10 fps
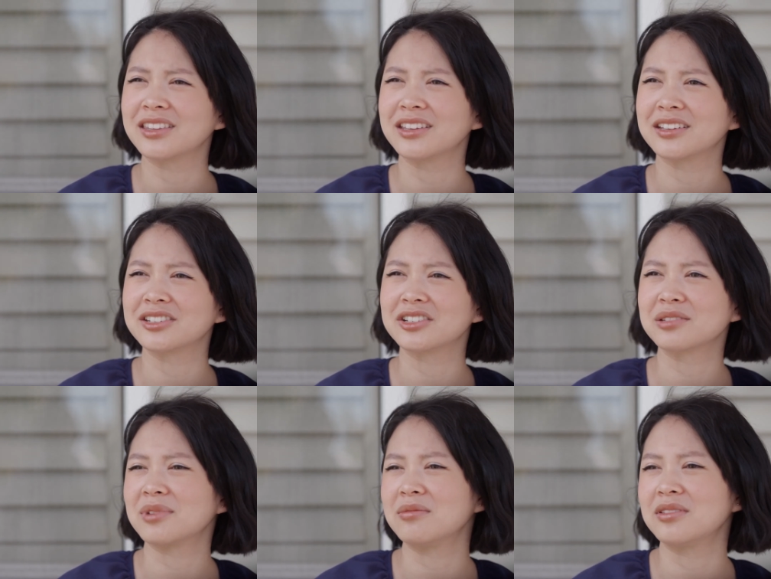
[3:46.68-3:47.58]
think it
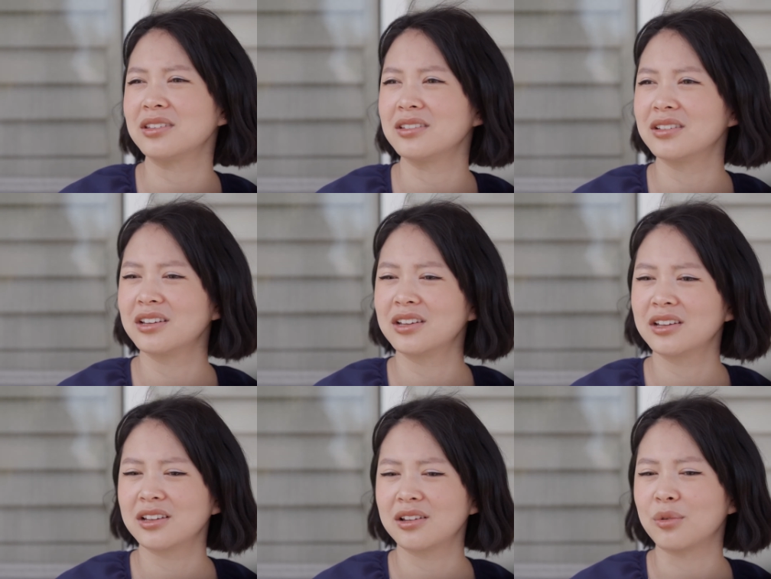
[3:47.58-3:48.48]
just made me
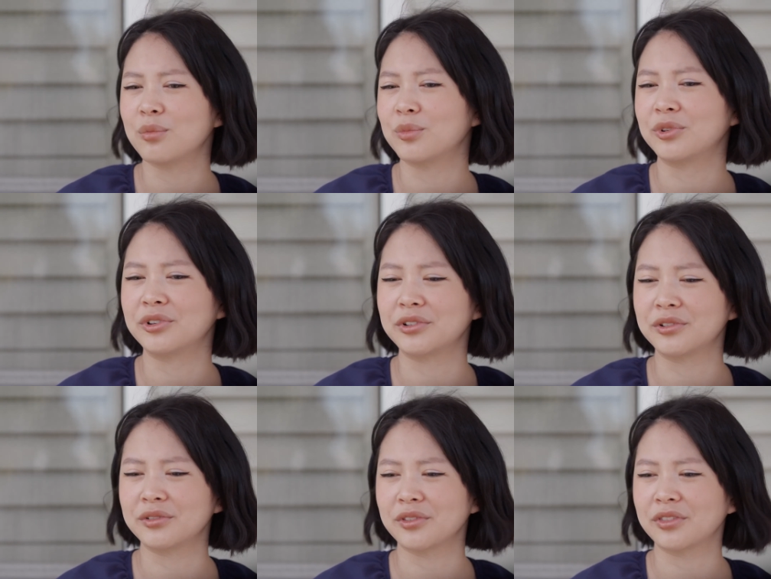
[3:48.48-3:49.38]

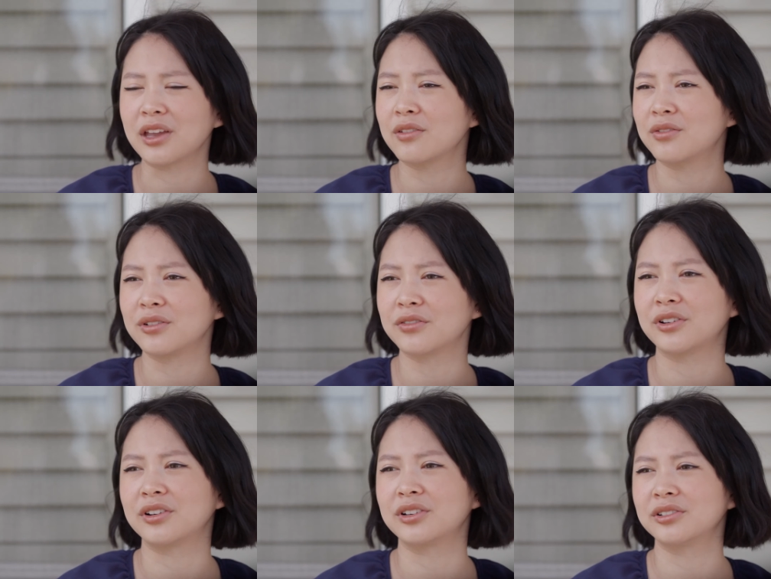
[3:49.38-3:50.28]
more thankful
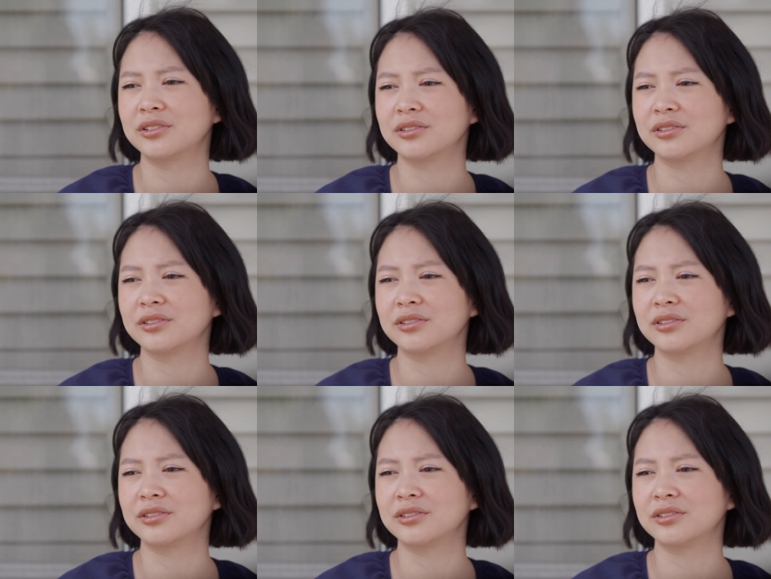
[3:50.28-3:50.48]
for